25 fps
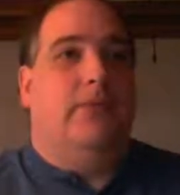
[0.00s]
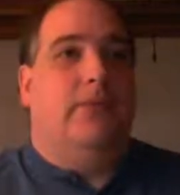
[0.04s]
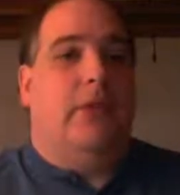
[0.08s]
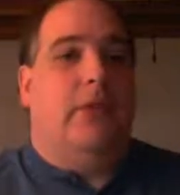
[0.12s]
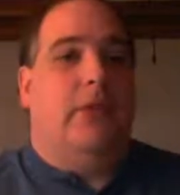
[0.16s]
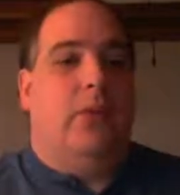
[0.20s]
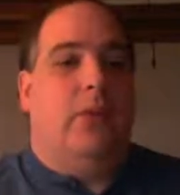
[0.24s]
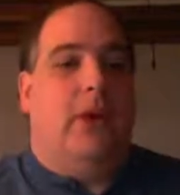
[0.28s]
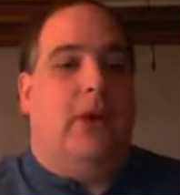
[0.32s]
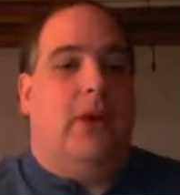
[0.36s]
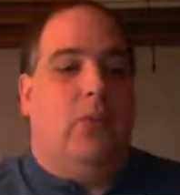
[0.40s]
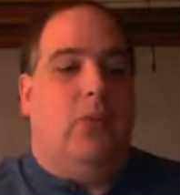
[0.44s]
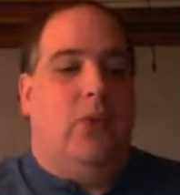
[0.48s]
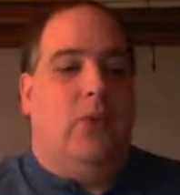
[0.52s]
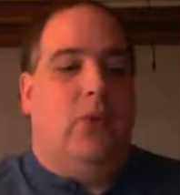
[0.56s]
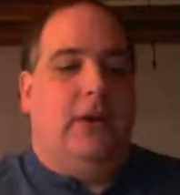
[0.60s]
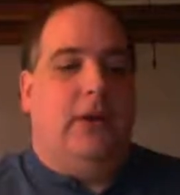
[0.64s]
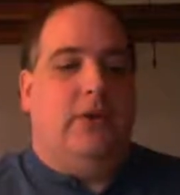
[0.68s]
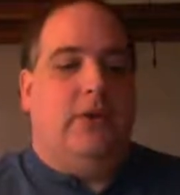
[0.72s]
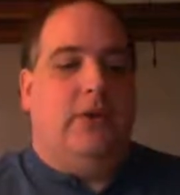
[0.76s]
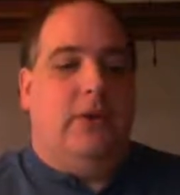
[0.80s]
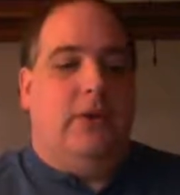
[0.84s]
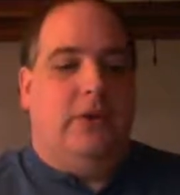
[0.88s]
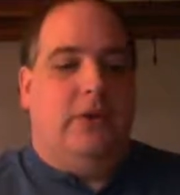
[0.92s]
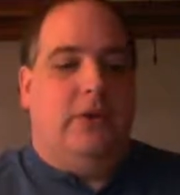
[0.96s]
What I want
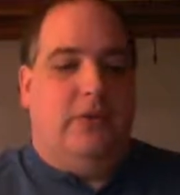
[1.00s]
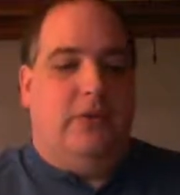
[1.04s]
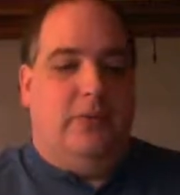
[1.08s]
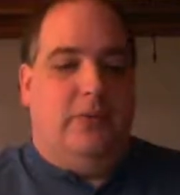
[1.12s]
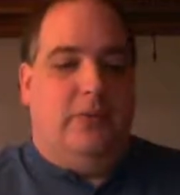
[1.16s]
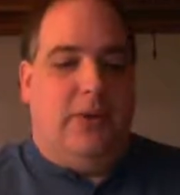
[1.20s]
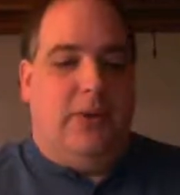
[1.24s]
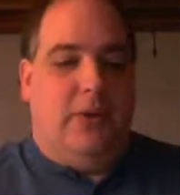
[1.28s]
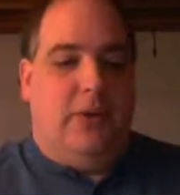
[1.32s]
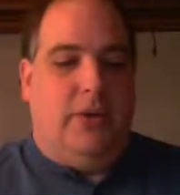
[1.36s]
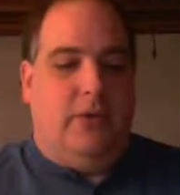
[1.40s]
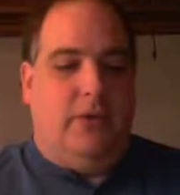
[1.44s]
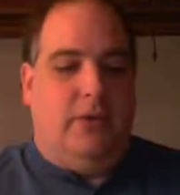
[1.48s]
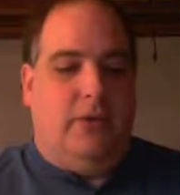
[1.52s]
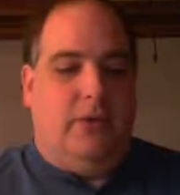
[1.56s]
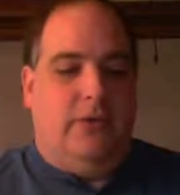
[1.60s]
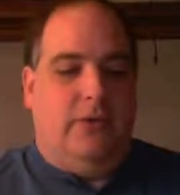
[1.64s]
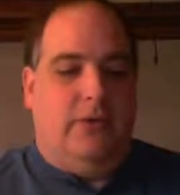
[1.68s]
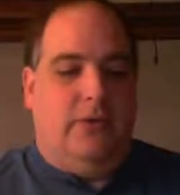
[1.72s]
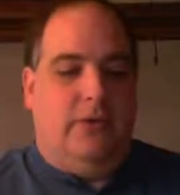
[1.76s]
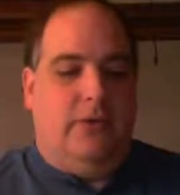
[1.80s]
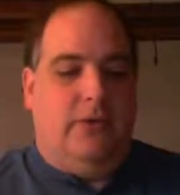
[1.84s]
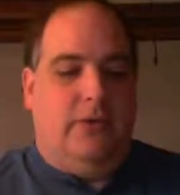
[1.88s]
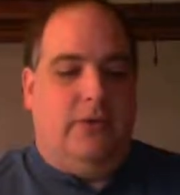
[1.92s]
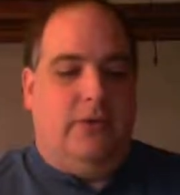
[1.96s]
to
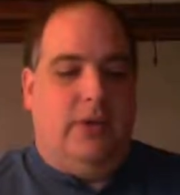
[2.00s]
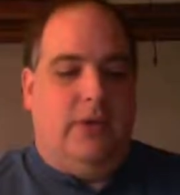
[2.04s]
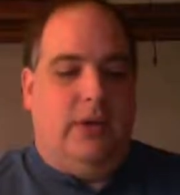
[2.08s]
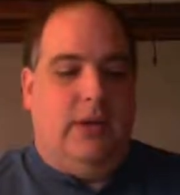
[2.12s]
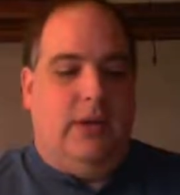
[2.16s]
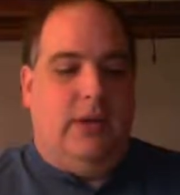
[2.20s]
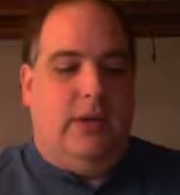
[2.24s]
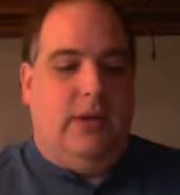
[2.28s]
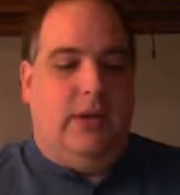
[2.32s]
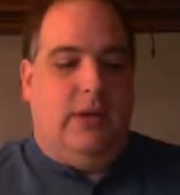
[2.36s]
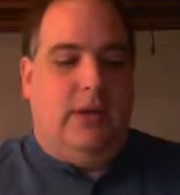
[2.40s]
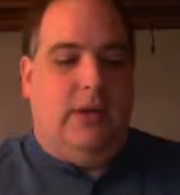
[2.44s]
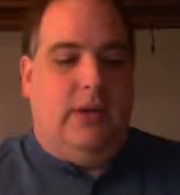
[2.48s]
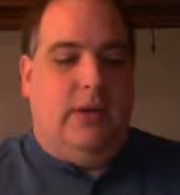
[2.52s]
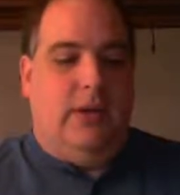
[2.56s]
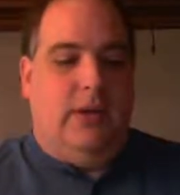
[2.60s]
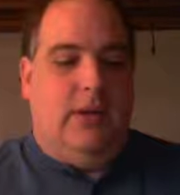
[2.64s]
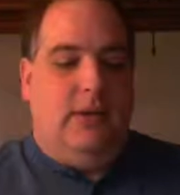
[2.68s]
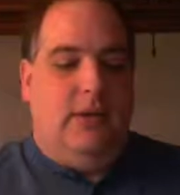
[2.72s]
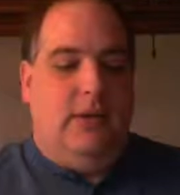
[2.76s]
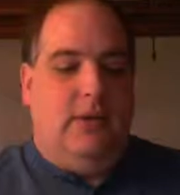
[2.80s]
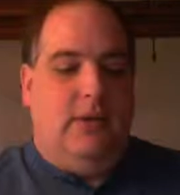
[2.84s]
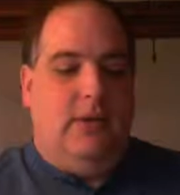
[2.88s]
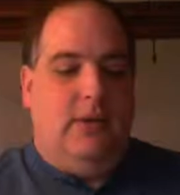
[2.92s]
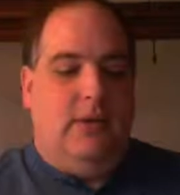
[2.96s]
expose
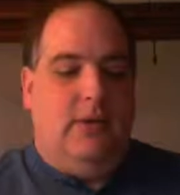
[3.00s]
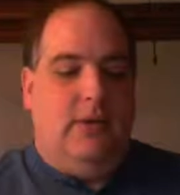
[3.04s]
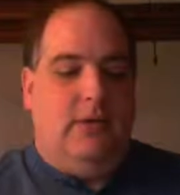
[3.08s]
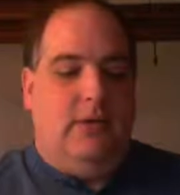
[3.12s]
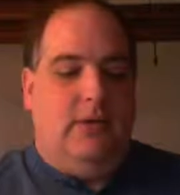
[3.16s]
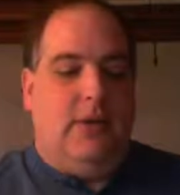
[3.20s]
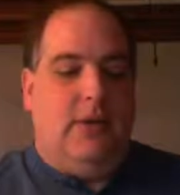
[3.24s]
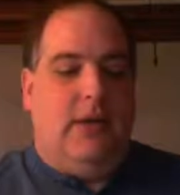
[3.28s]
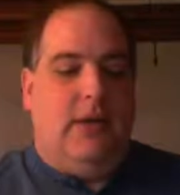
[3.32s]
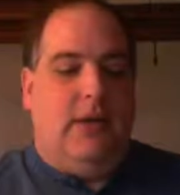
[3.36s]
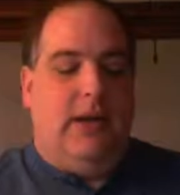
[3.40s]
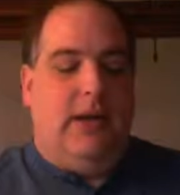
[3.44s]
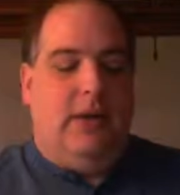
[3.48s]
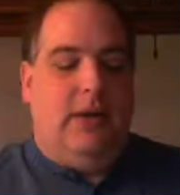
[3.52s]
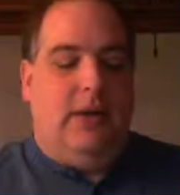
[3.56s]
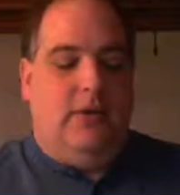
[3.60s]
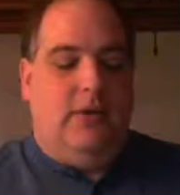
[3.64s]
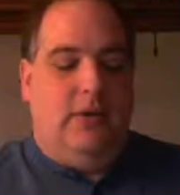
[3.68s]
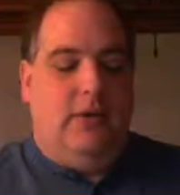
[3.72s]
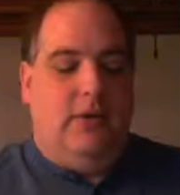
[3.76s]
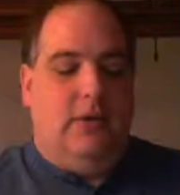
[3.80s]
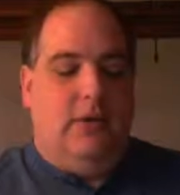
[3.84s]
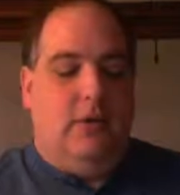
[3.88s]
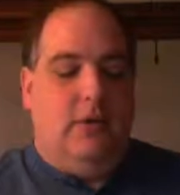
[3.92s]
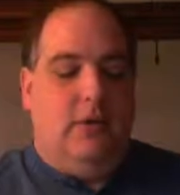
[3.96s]
is an
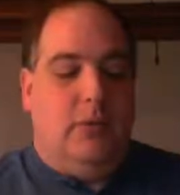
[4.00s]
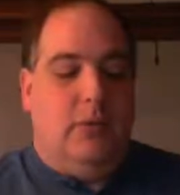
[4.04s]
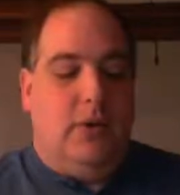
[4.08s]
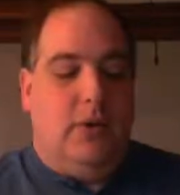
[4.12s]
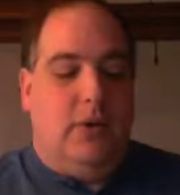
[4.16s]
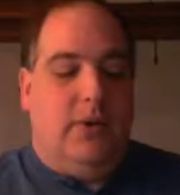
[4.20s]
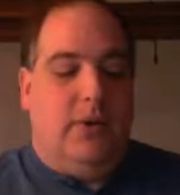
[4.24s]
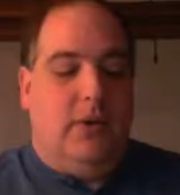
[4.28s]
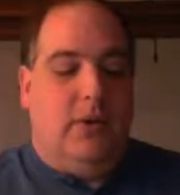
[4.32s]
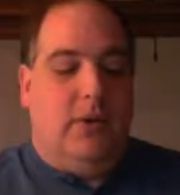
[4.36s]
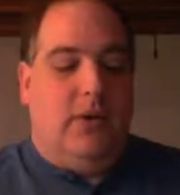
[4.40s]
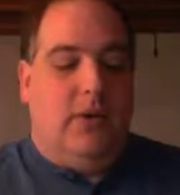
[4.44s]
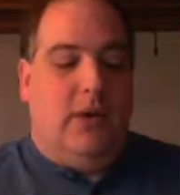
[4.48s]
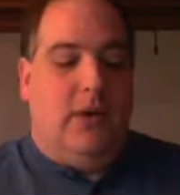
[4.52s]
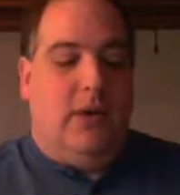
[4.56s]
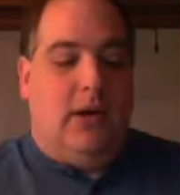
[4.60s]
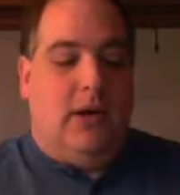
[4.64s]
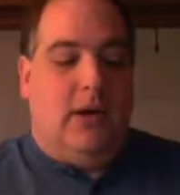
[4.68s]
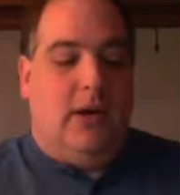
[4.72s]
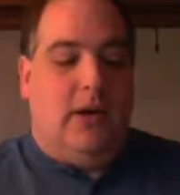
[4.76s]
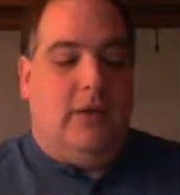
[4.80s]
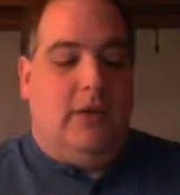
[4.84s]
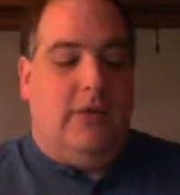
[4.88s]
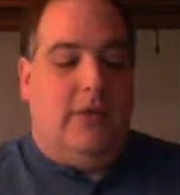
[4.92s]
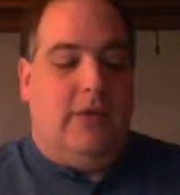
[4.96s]
async enumerable
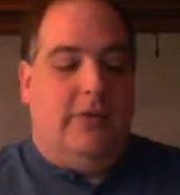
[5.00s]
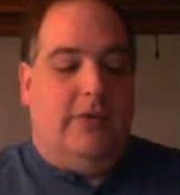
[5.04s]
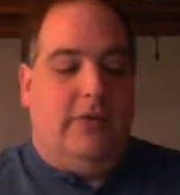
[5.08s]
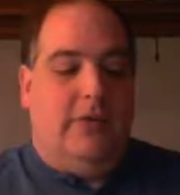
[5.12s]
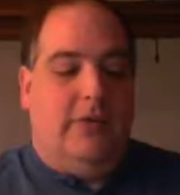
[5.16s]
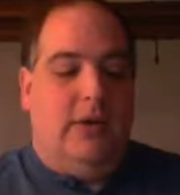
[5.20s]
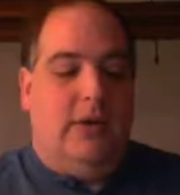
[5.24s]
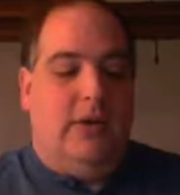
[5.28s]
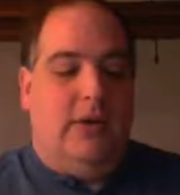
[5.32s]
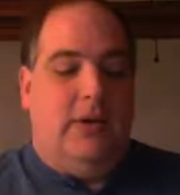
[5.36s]
of